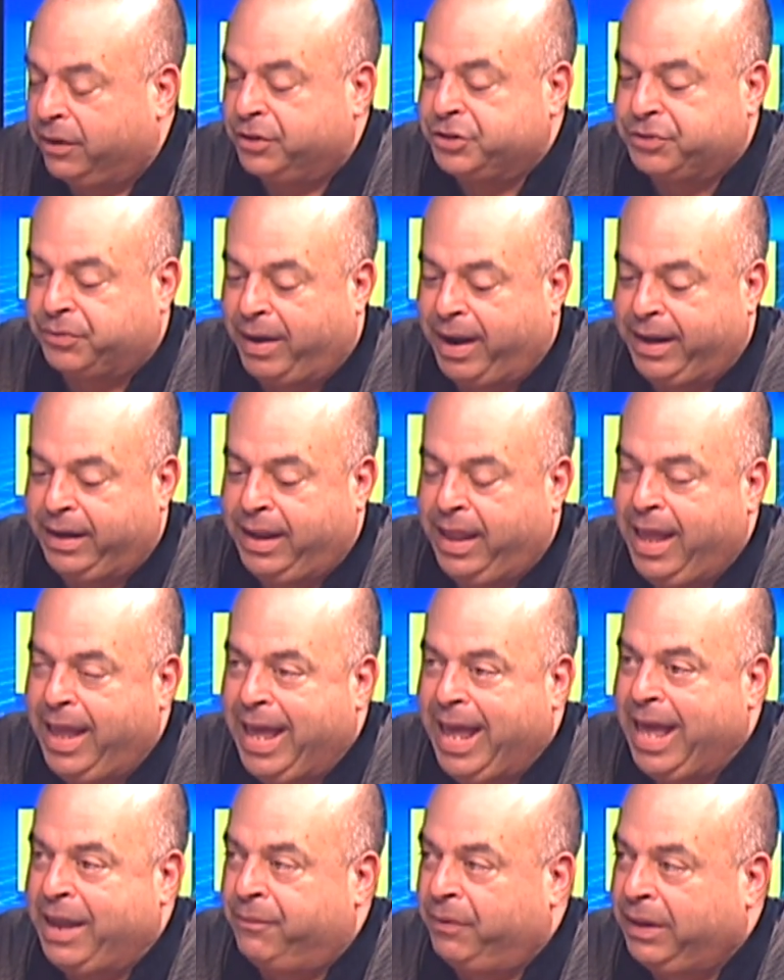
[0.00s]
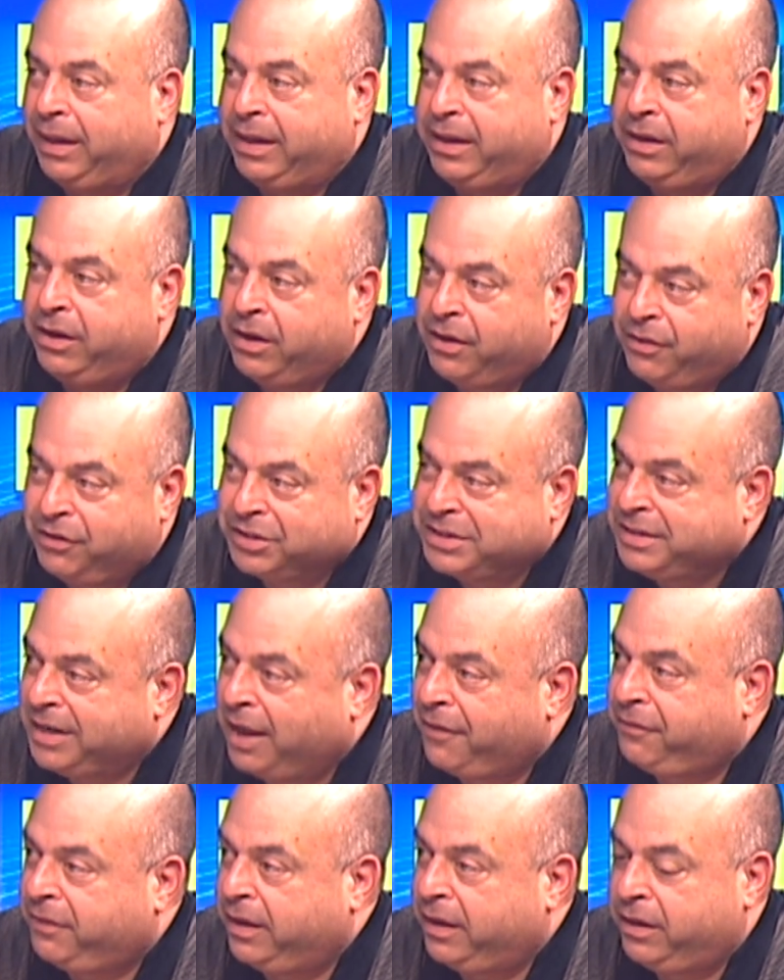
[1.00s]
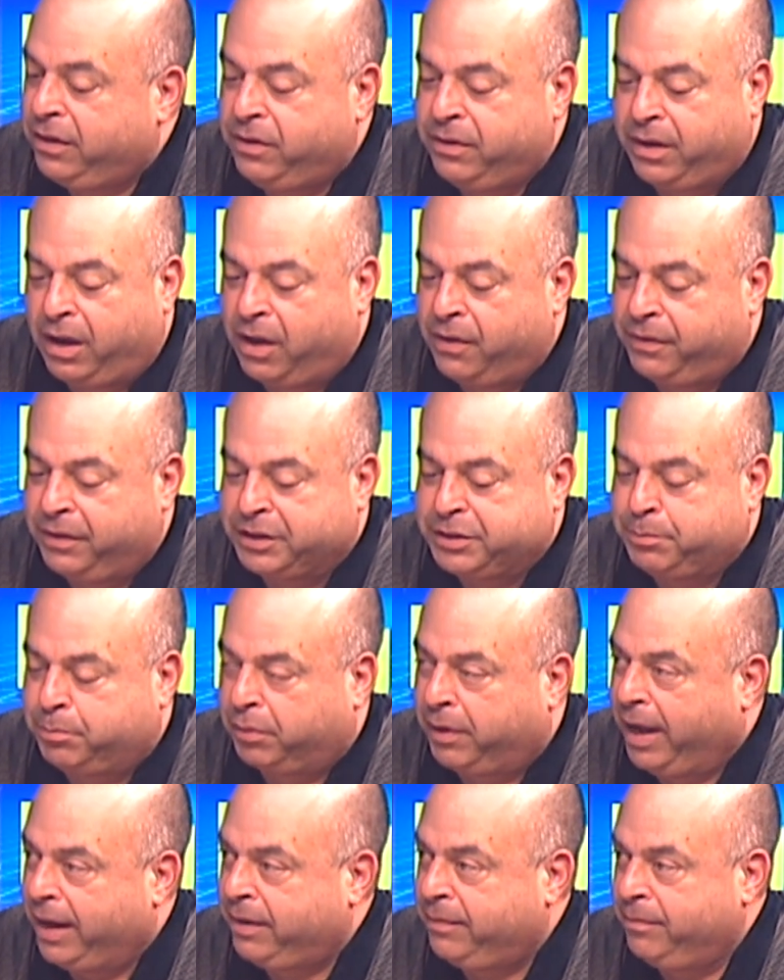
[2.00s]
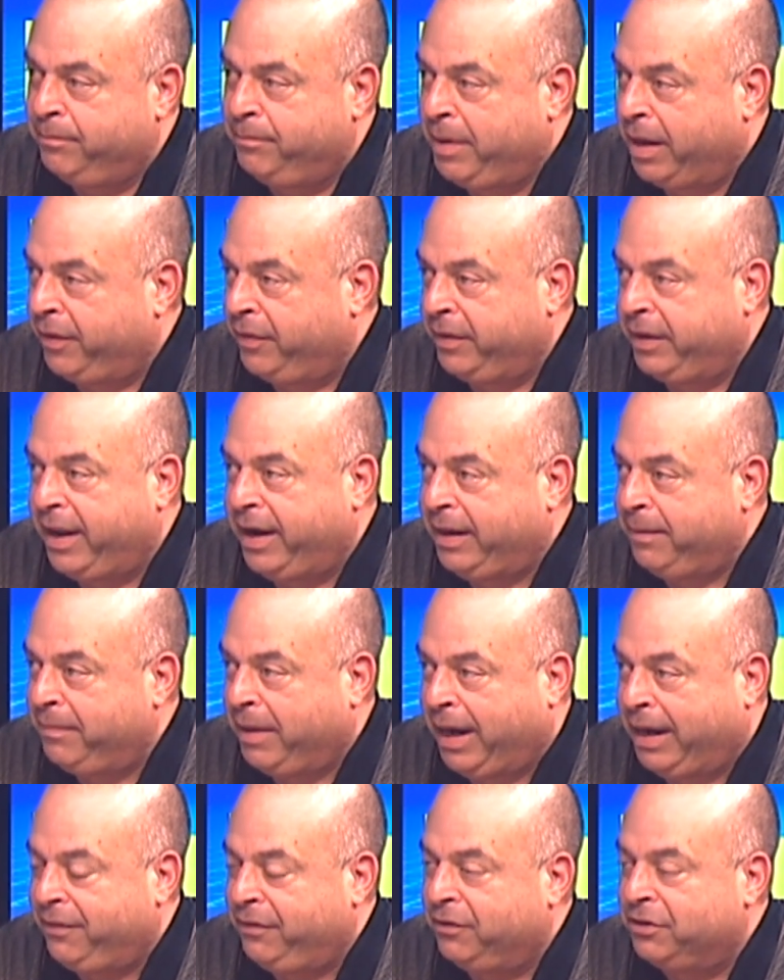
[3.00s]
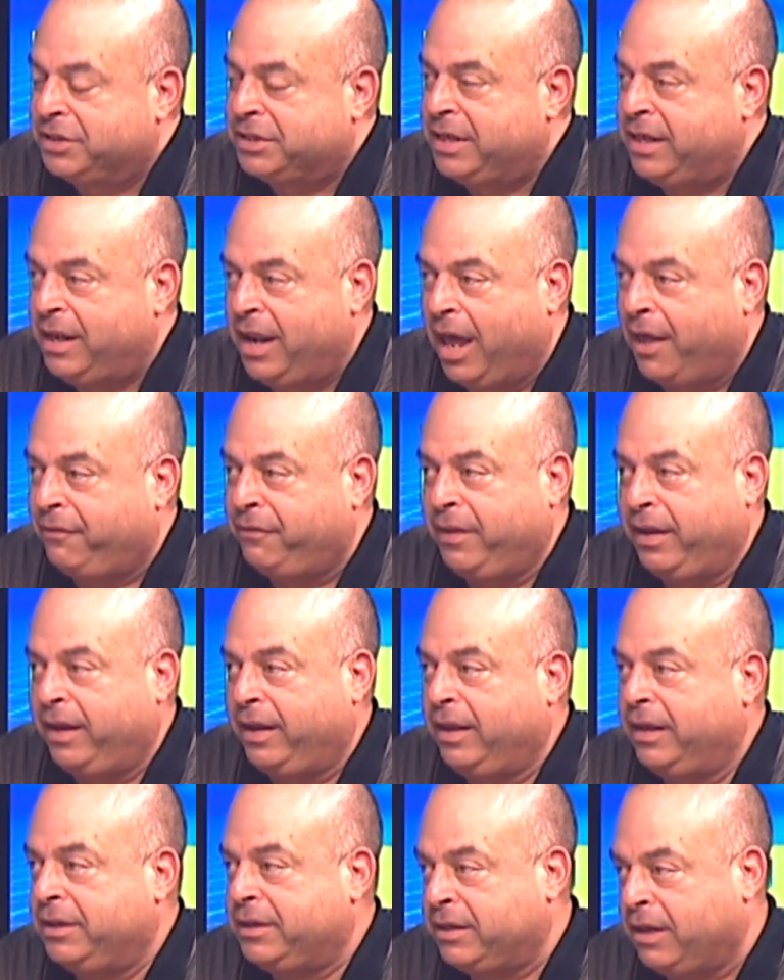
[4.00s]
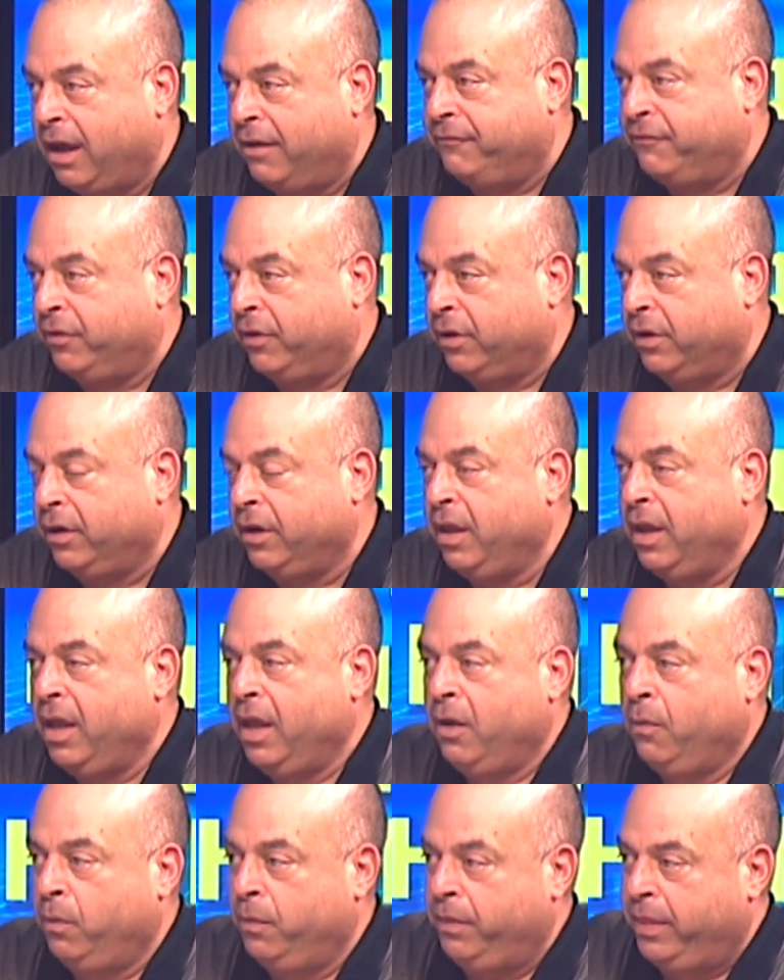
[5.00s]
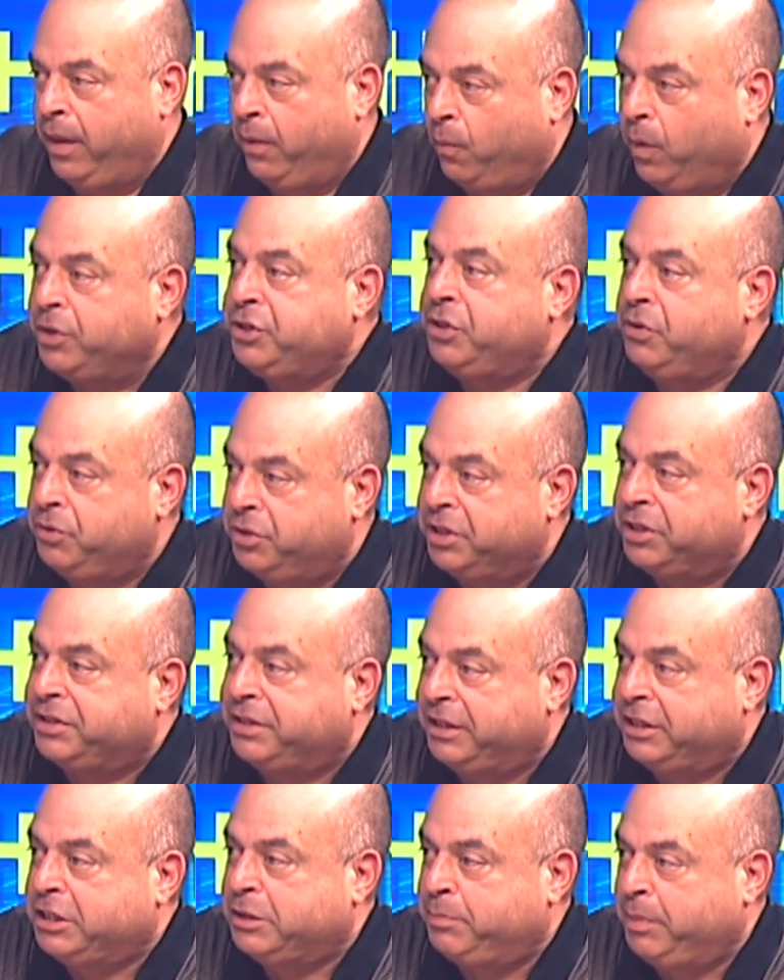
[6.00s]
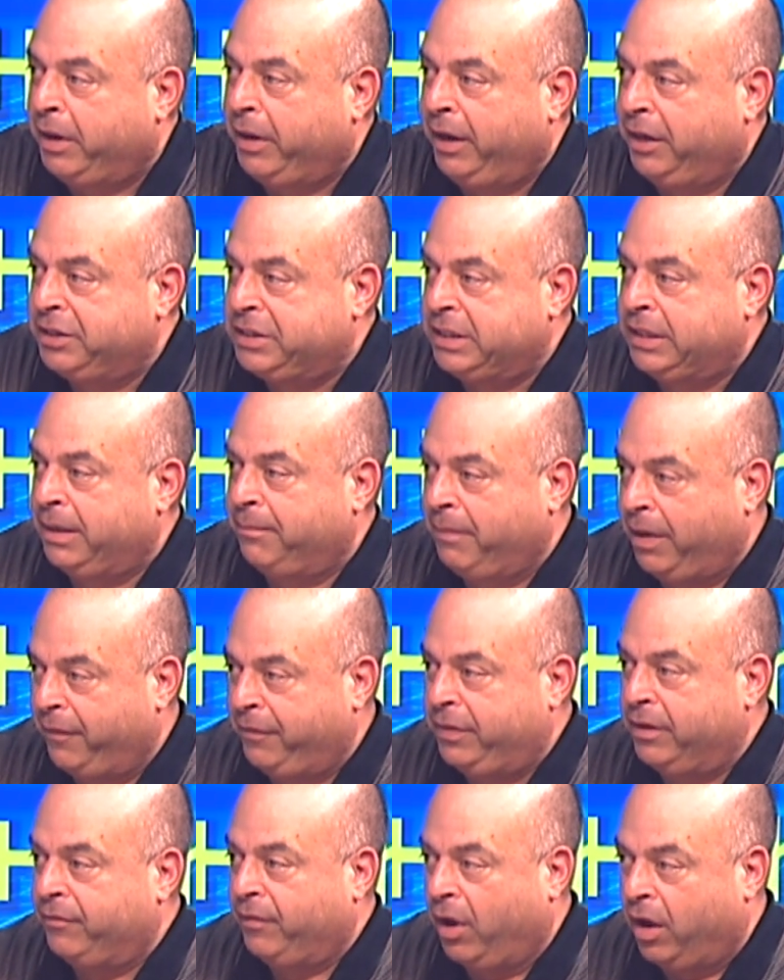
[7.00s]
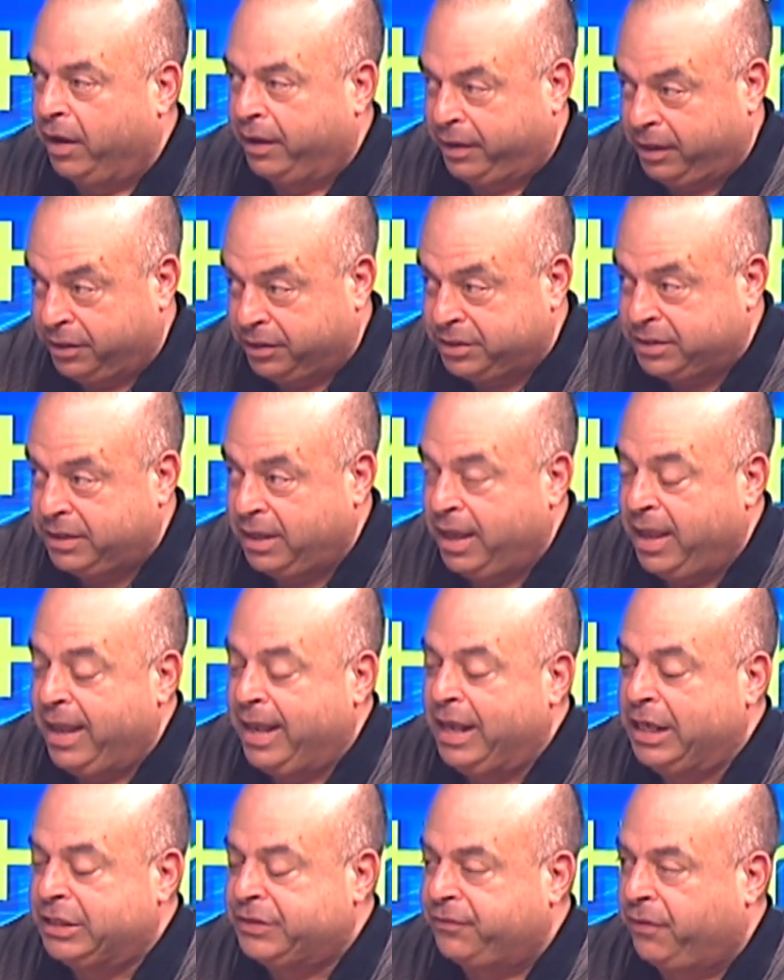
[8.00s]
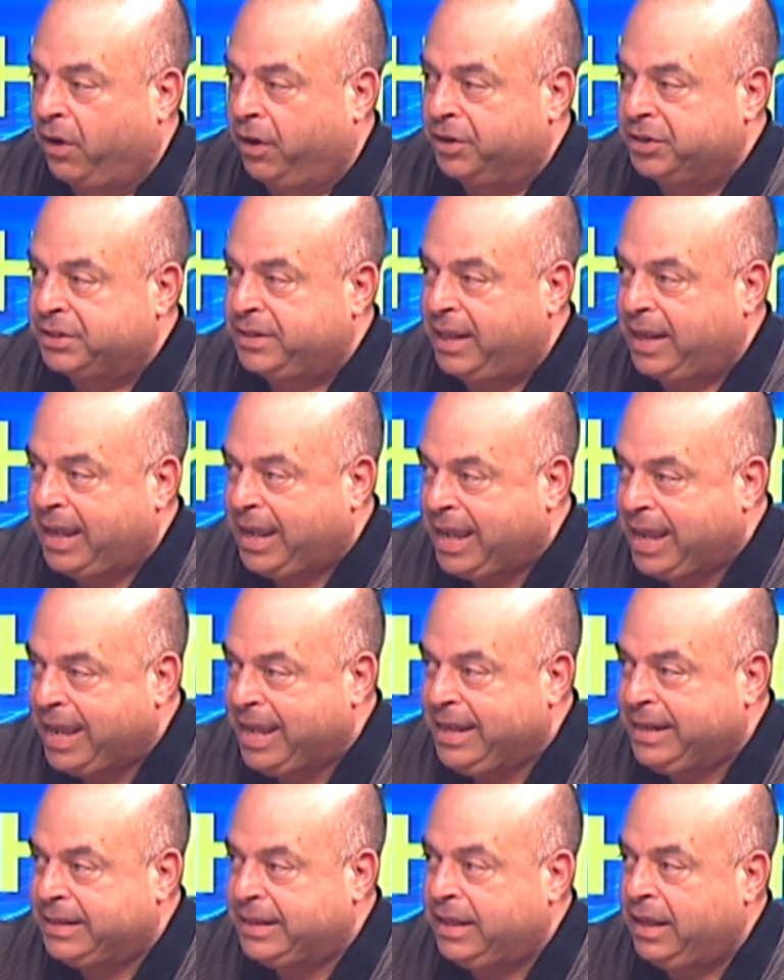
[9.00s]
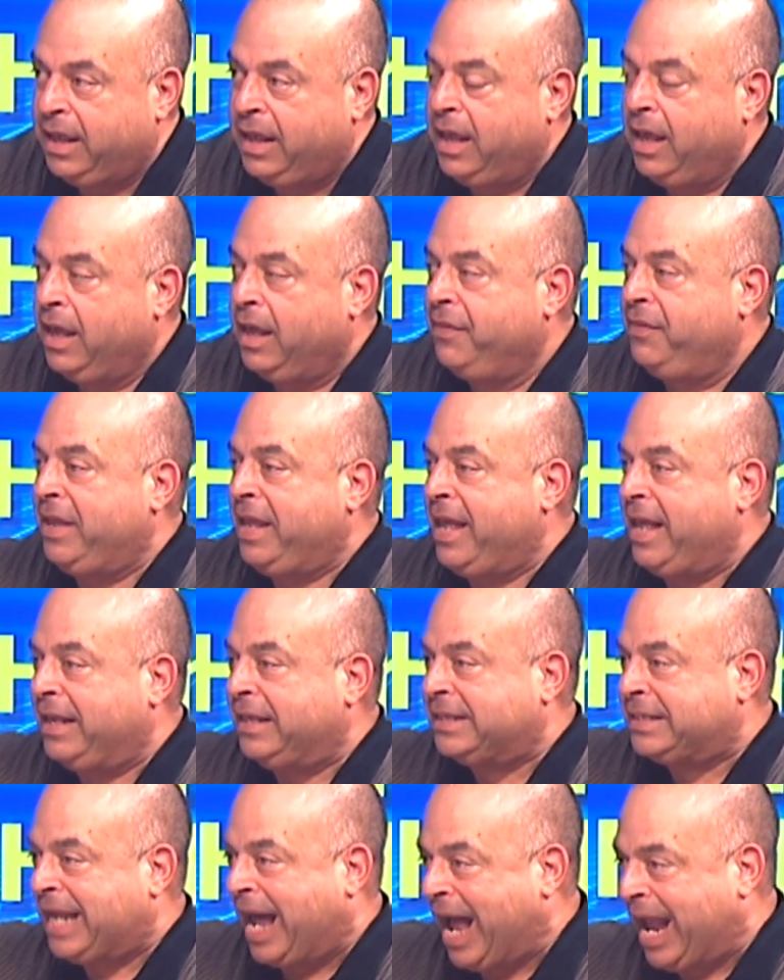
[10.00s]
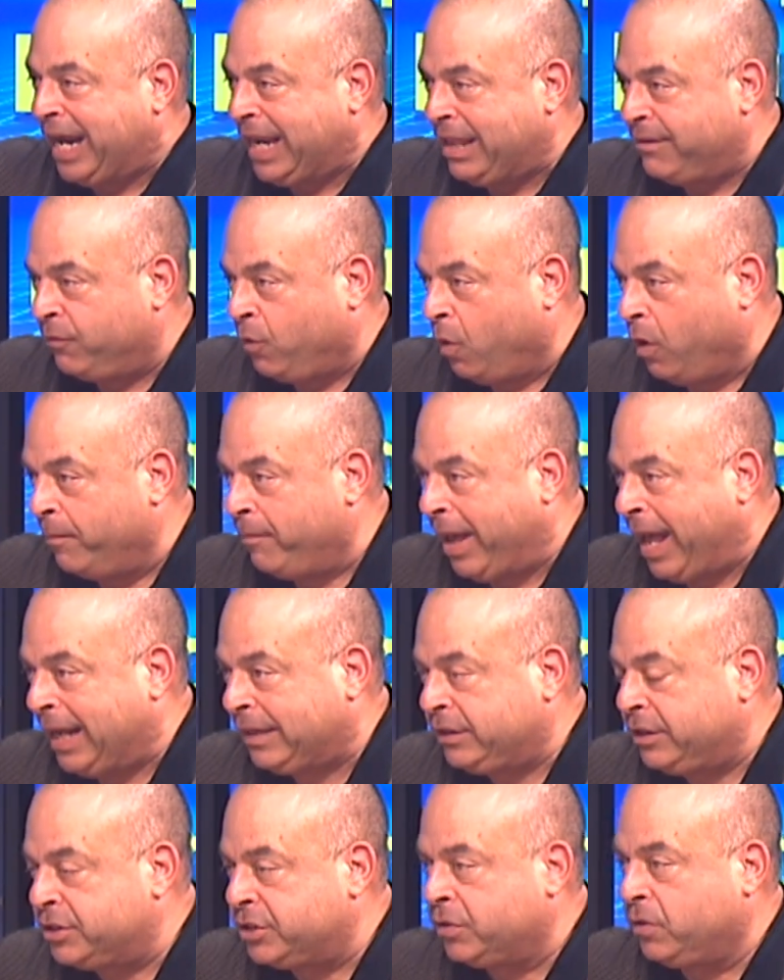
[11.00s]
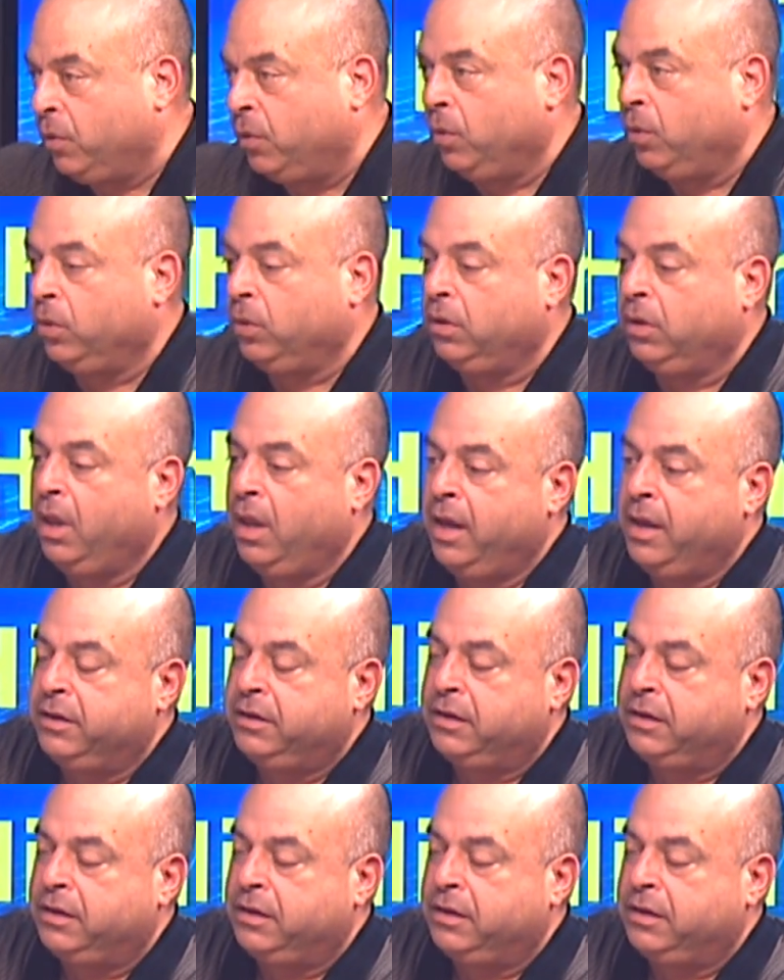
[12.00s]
right? And really, there's nothing, this, Brek, better than anybody. There's nothing tougher than what you just experienced in the month of August as far as the heat, the anxiety of going back to school, to